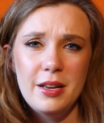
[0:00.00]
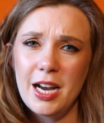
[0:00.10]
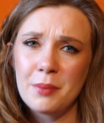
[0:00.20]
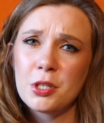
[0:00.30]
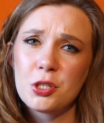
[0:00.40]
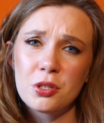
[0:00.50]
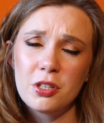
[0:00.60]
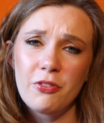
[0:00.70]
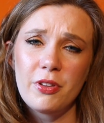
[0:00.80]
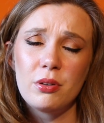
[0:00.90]
I'm not sure
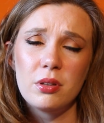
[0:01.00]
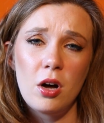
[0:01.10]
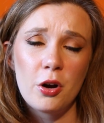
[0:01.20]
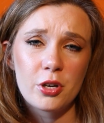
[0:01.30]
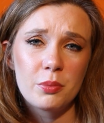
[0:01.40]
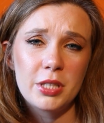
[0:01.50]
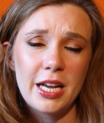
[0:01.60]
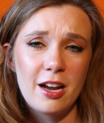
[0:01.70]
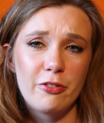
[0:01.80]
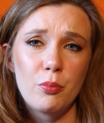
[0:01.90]
if they're longer, but I
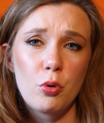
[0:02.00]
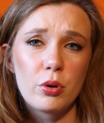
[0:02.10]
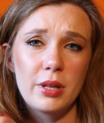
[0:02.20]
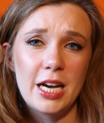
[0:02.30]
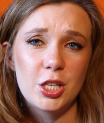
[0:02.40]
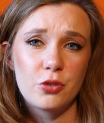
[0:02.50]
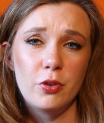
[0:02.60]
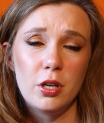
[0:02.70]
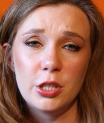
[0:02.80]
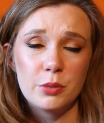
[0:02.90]
have more lash
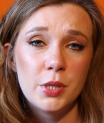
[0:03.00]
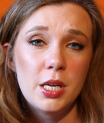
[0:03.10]
volume.